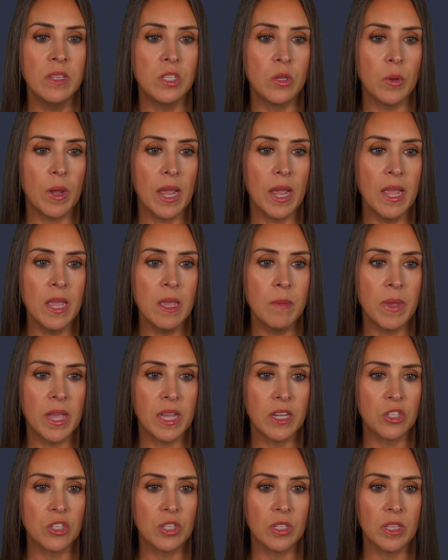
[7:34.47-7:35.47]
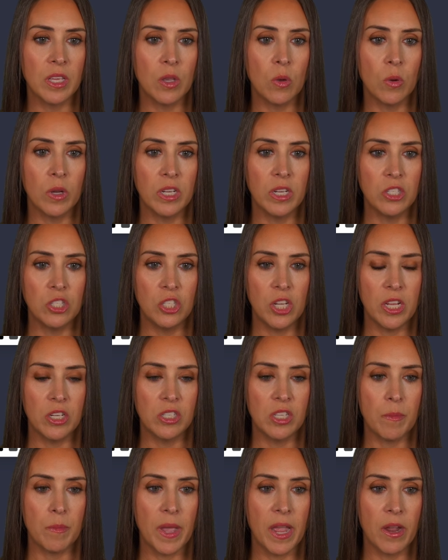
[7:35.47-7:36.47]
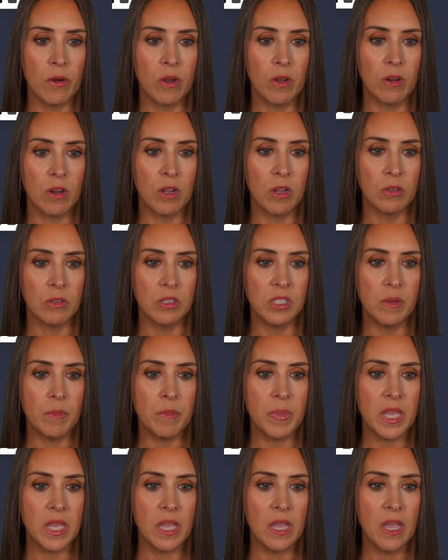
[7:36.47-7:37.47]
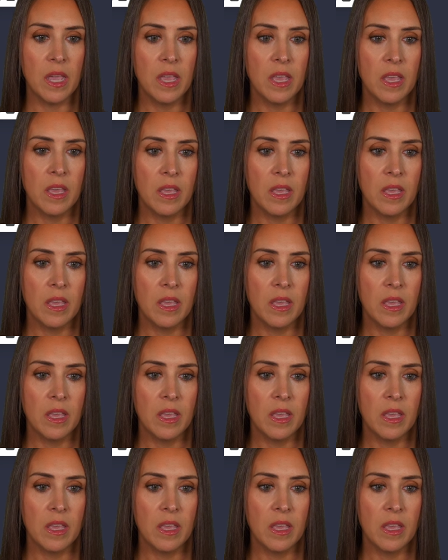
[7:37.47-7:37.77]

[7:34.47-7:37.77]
So I am actually going to change the background color to be